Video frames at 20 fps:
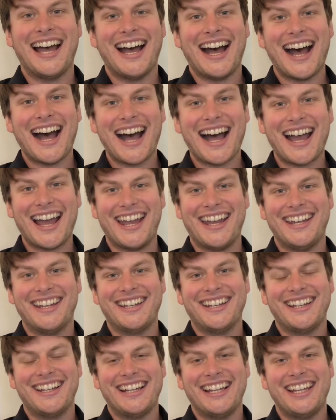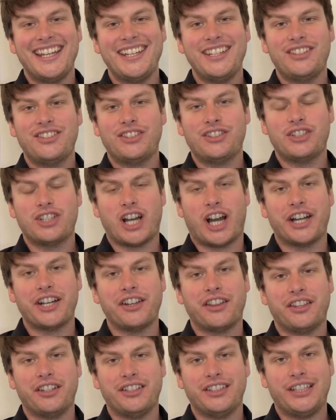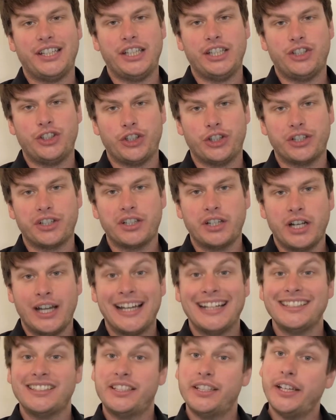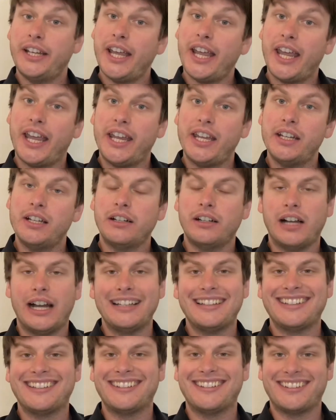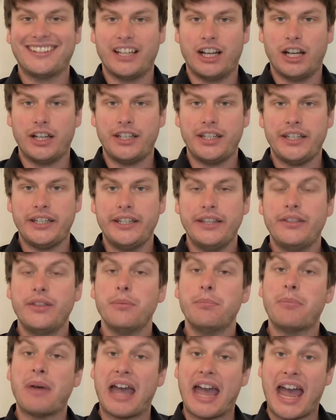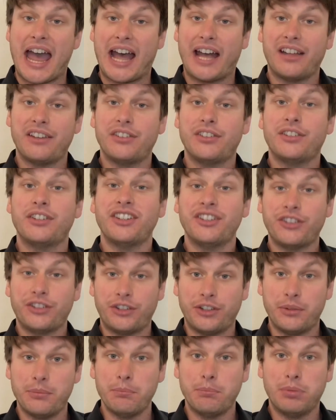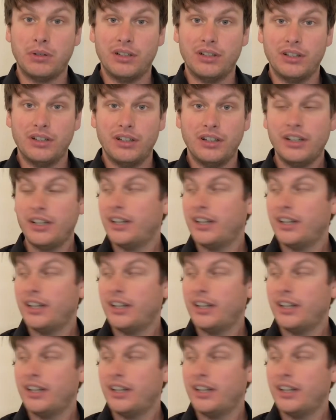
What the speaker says: Hi, it's Jonathan, teacher. Today, let's study the past simple.